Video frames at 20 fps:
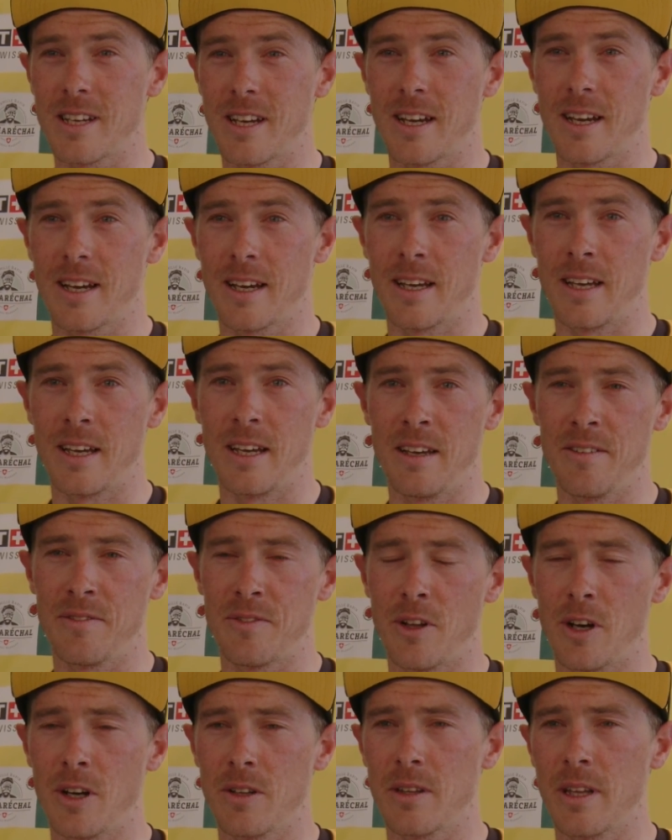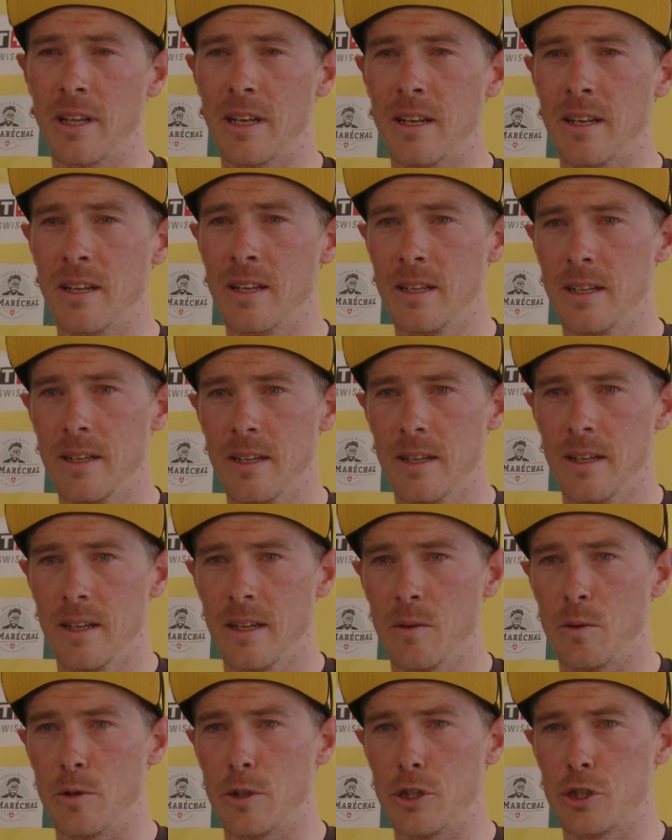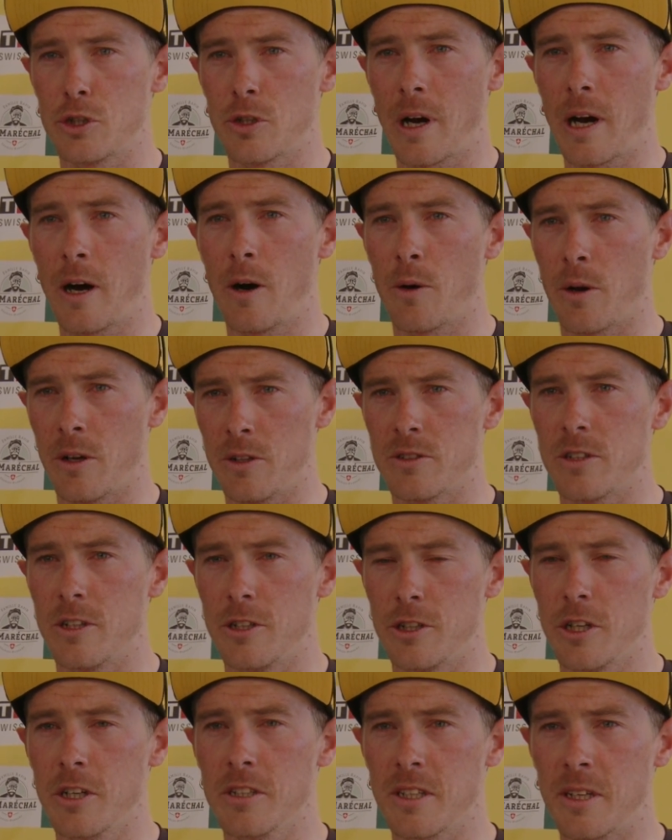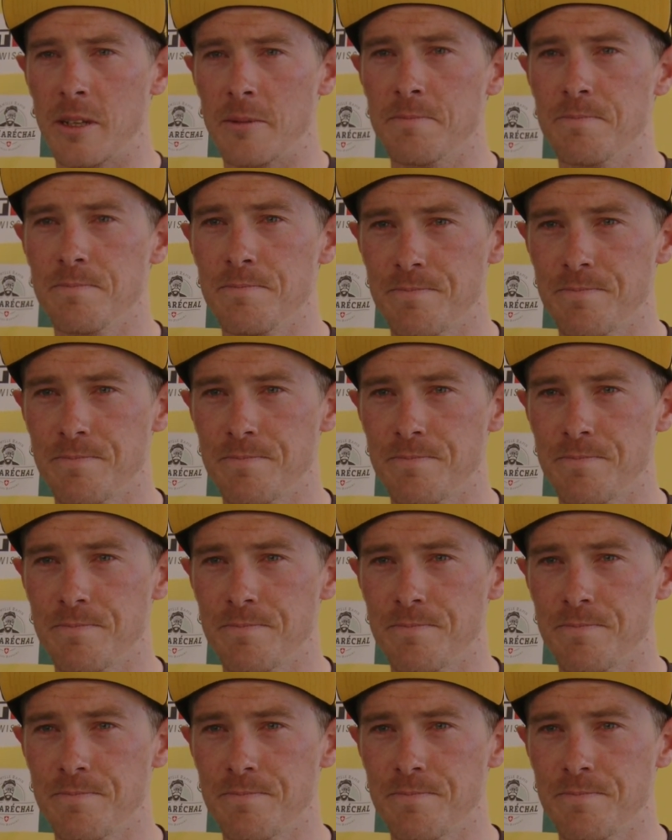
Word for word: Uh, if not, then we'll just try hold on to the jersey.